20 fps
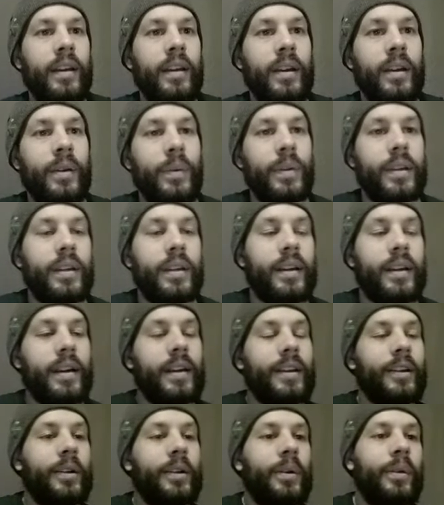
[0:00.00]
We can kind
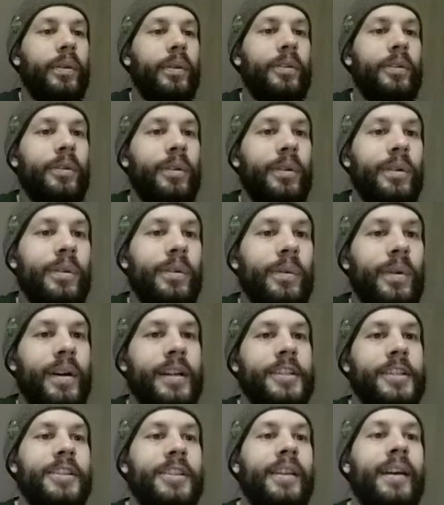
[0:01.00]
of go through and
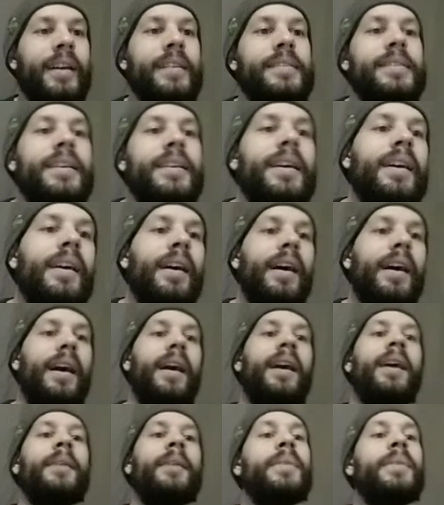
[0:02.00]
watch that.
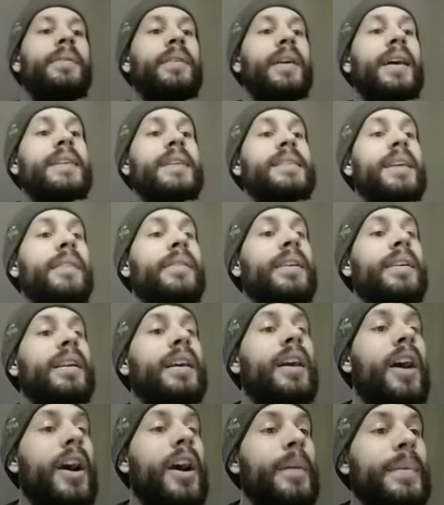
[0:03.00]
If you guys have any
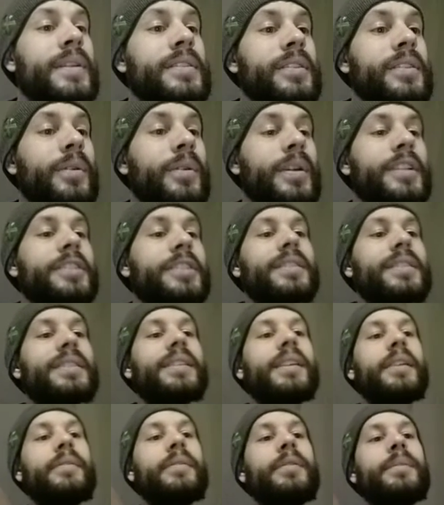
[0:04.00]
comments or questions,
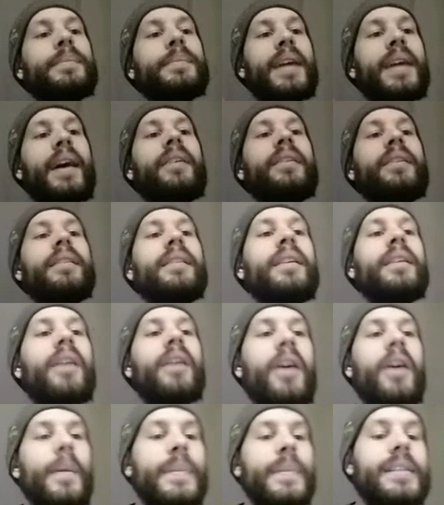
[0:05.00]
leave them down in the
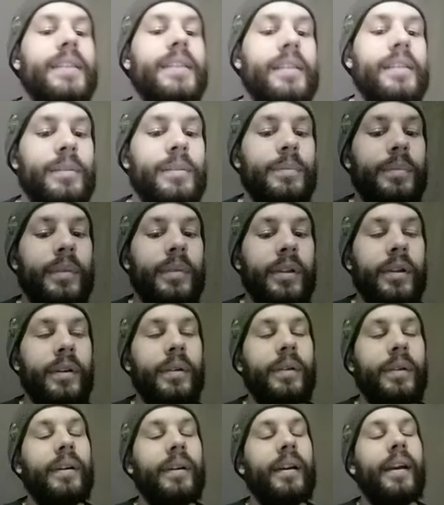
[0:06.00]
comment section
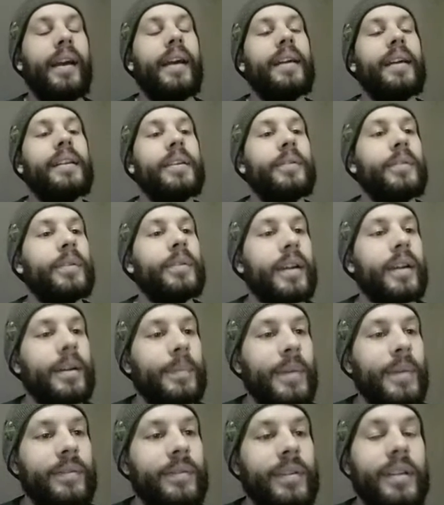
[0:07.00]
below. And if you like
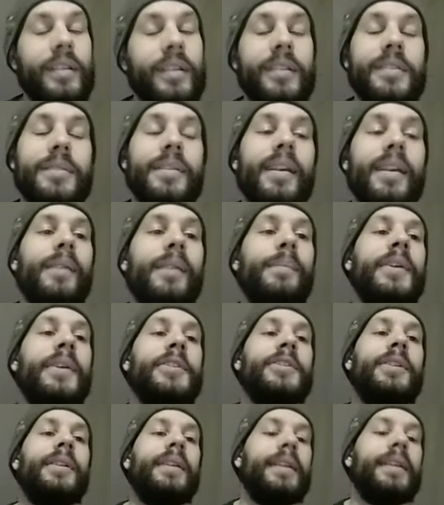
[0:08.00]
my videos, make
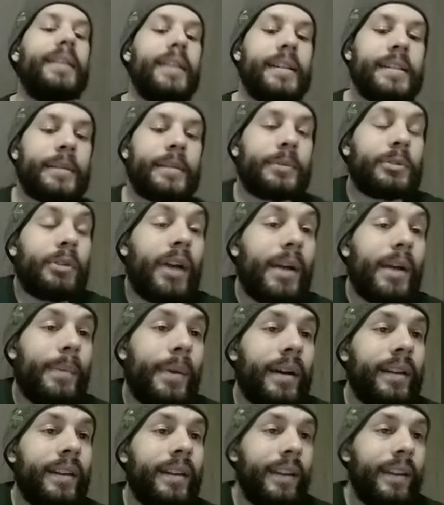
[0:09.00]
sure to hit that subscribe
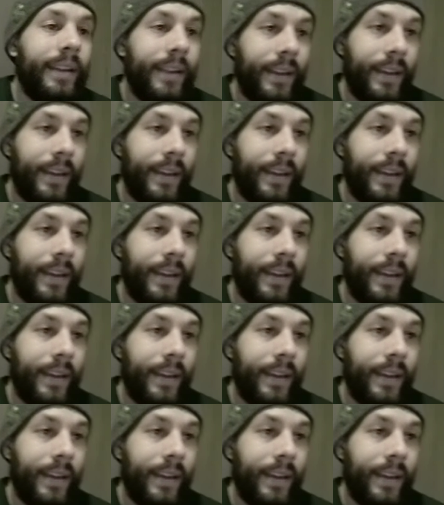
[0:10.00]
button.